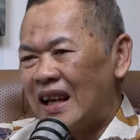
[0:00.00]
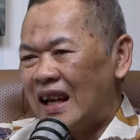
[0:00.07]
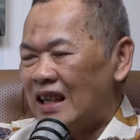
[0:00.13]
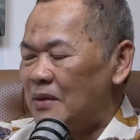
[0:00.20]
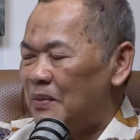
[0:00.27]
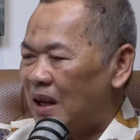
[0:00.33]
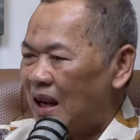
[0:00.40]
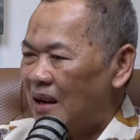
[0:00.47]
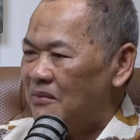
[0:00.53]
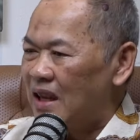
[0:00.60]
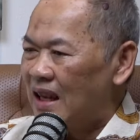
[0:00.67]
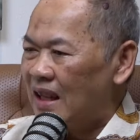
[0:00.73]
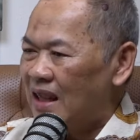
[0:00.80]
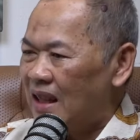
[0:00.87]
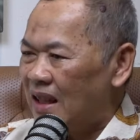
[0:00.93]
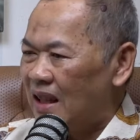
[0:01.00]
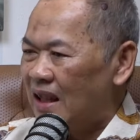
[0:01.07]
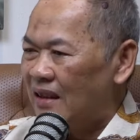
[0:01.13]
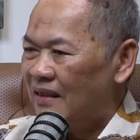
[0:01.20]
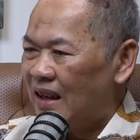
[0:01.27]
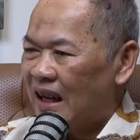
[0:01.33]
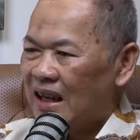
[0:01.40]
It's become heat,
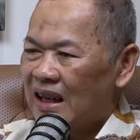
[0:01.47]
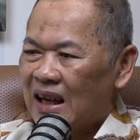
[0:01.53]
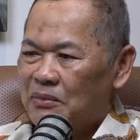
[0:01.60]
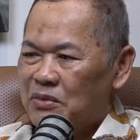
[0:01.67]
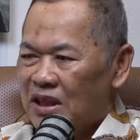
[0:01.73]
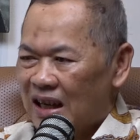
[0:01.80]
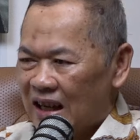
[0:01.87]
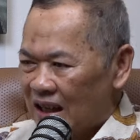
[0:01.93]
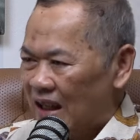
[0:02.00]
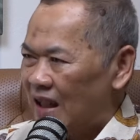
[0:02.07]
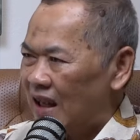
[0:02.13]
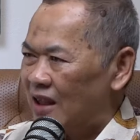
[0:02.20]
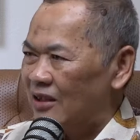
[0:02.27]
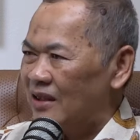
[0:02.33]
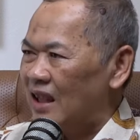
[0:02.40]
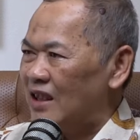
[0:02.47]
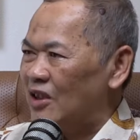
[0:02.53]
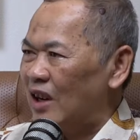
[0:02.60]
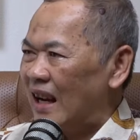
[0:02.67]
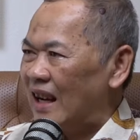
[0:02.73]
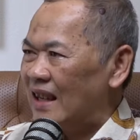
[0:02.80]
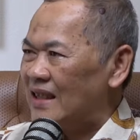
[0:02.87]
we can capture it, heat into the new
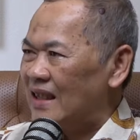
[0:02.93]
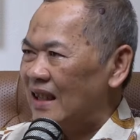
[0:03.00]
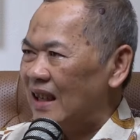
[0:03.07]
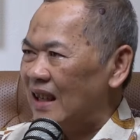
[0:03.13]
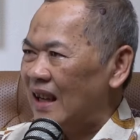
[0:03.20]
energy.